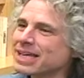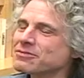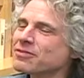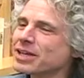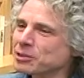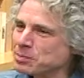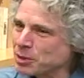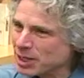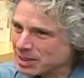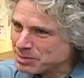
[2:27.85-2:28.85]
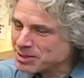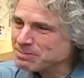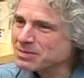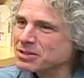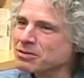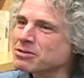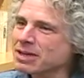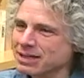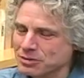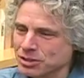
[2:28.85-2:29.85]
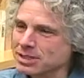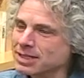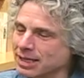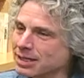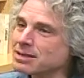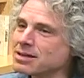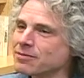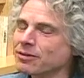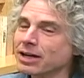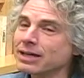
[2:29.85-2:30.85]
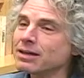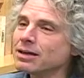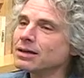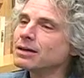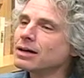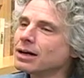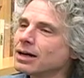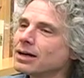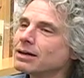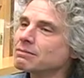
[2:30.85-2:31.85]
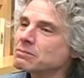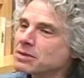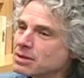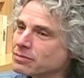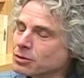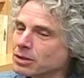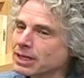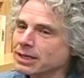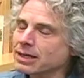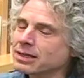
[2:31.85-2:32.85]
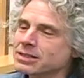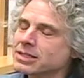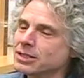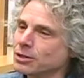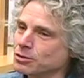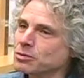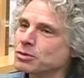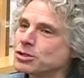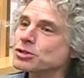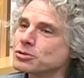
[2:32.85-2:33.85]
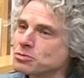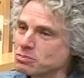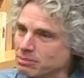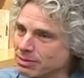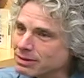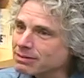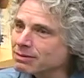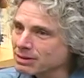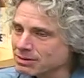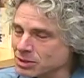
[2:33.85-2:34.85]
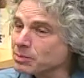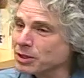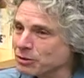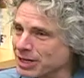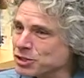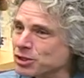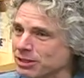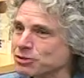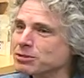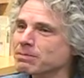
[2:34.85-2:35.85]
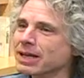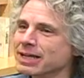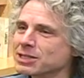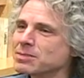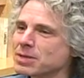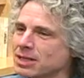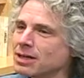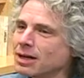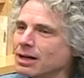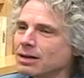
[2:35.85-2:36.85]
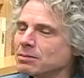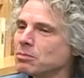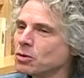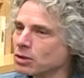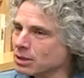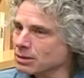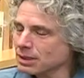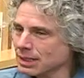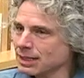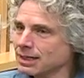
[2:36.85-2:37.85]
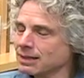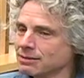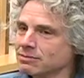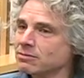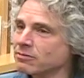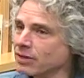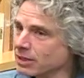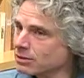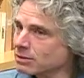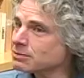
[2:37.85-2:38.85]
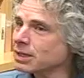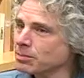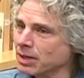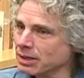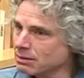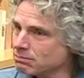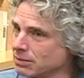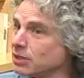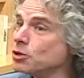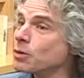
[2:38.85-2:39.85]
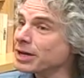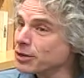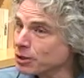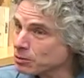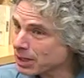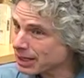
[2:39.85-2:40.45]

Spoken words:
So, yes, veiled bribes. So you can't just say, if I give you a C note, would you submit a grade change? It has to be more veiled, done by innuendo